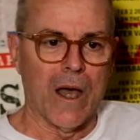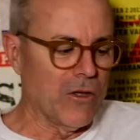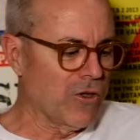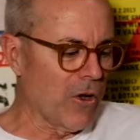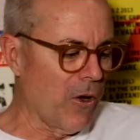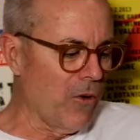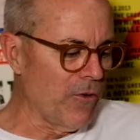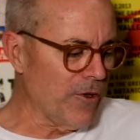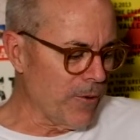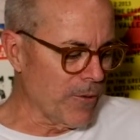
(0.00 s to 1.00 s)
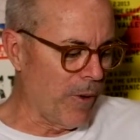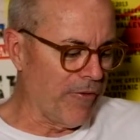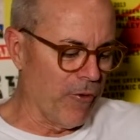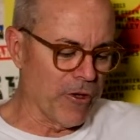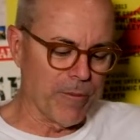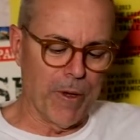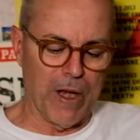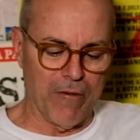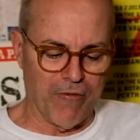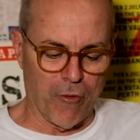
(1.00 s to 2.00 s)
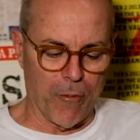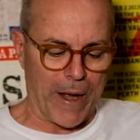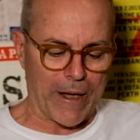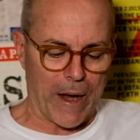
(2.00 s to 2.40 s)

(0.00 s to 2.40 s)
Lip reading: and so this was my first medium format